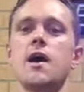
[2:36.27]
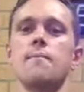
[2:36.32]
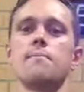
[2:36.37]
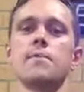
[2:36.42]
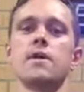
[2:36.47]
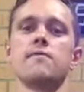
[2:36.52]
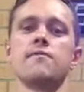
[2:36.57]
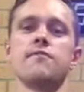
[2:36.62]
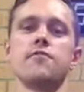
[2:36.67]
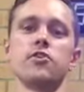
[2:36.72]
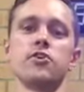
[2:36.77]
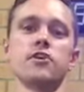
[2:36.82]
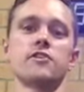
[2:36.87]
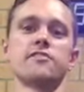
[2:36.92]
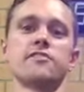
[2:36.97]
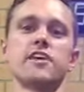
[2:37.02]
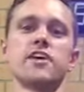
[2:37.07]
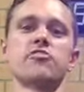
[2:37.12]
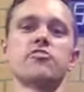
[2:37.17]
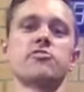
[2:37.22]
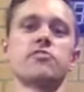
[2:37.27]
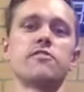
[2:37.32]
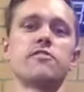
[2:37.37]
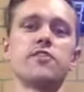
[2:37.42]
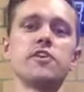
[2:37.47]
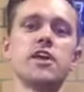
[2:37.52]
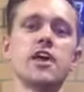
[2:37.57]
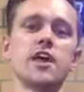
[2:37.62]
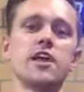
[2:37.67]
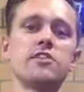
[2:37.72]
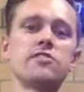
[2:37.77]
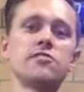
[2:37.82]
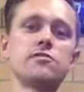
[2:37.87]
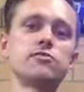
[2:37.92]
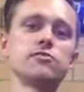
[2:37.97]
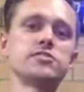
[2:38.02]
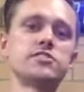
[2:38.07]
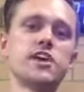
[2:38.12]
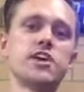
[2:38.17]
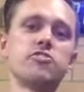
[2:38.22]
And for your sessions, for your
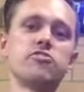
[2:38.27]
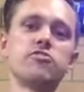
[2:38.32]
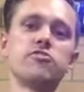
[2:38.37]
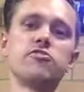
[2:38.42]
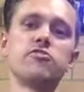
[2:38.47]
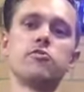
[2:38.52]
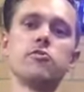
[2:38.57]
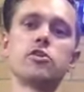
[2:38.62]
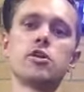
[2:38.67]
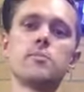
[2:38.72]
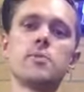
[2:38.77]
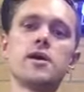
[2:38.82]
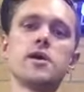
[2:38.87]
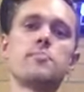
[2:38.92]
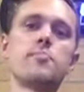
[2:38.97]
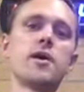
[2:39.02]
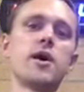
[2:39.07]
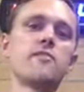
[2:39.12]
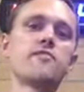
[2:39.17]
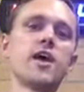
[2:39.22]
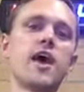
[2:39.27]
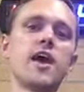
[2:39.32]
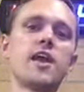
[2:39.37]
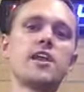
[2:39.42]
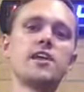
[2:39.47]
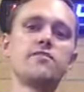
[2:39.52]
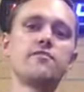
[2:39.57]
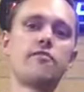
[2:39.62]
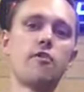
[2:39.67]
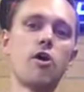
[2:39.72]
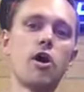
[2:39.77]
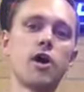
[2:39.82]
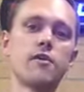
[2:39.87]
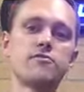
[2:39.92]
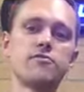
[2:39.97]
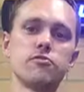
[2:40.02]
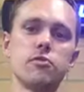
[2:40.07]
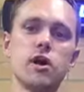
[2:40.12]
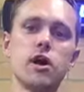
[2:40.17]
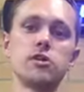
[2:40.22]
interval sessions, you want to be above 85
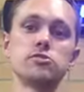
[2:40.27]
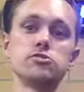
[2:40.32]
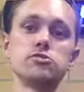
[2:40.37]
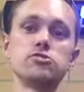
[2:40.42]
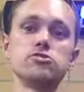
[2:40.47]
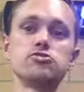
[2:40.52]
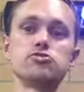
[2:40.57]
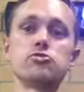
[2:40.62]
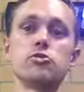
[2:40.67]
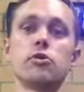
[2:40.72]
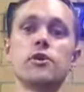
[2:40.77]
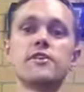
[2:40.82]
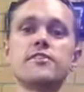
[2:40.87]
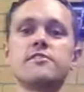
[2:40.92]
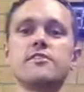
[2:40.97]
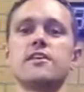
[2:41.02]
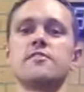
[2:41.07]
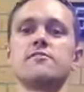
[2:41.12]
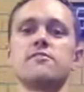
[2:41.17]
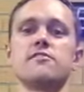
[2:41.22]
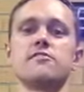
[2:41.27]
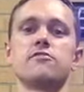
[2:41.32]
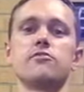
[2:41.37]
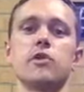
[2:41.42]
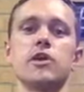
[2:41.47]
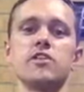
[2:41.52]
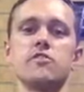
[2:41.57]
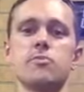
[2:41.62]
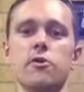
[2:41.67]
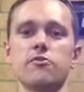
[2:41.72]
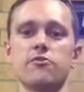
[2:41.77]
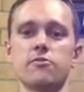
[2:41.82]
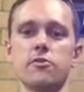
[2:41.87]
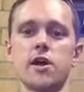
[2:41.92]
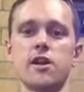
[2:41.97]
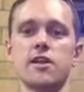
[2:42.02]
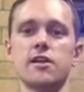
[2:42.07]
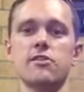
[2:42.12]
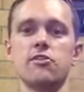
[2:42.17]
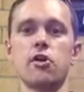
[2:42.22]
to 100. Drew always says the sweet spot's
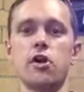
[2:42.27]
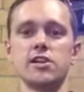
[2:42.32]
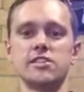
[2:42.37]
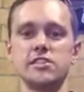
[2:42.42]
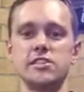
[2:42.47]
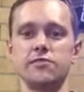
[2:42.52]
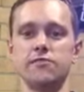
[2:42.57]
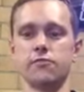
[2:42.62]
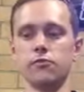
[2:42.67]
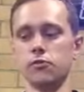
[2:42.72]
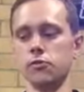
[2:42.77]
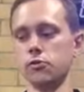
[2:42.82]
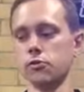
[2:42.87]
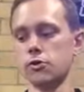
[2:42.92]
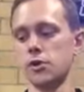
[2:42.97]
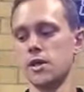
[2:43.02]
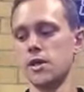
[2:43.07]
around 94.